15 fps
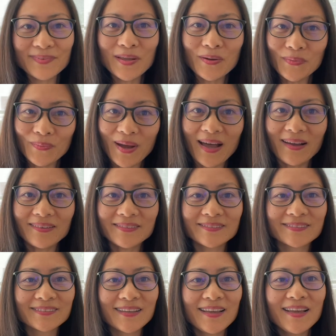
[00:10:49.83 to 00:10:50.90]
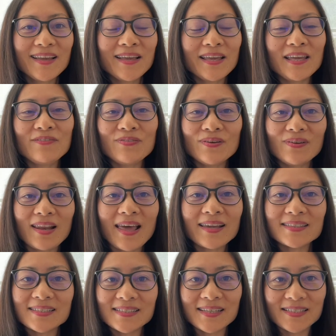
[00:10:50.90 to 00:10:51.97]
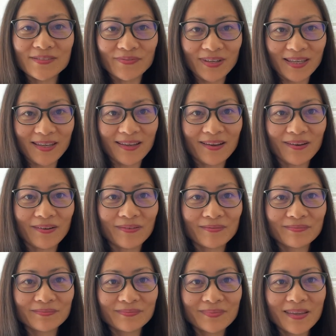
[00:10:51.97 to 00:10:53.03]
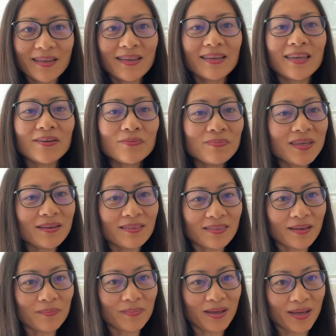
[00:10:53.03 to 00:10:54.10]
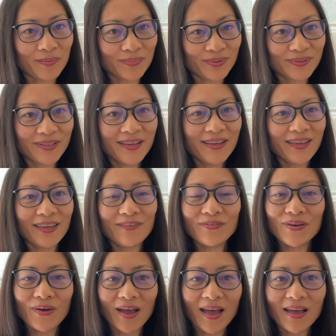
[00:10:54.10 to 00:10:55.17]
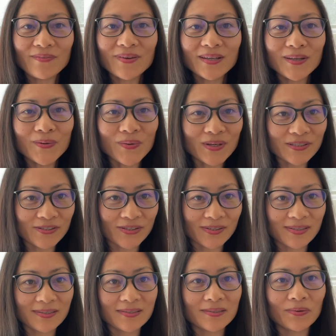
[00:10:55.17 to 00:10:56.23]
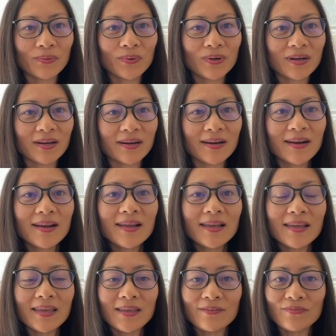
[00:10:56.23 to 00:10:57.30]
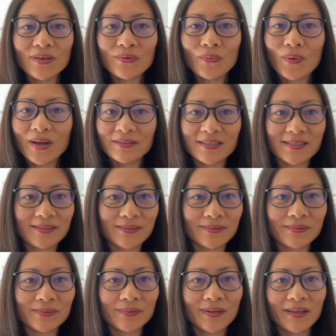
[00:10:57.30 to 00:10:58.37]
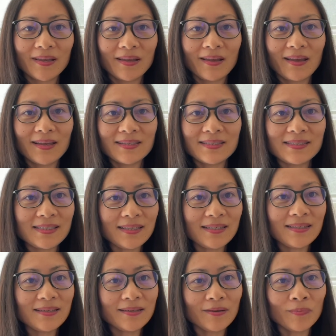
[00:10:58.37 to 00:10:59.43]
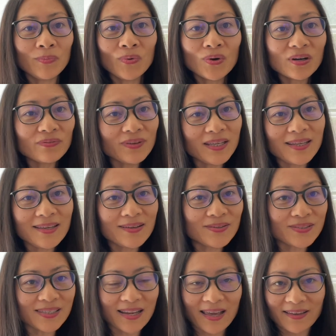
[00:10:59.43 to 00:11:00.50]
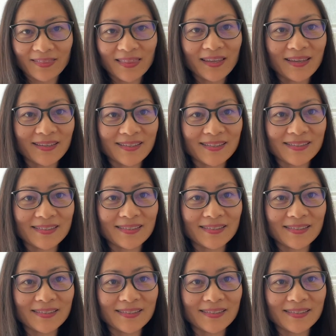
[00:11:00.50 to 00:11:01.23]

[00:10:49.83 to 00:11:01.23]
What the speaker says: Well, if you like today's video, give me a thumb up. If you have any questions or if you want to see more videos like this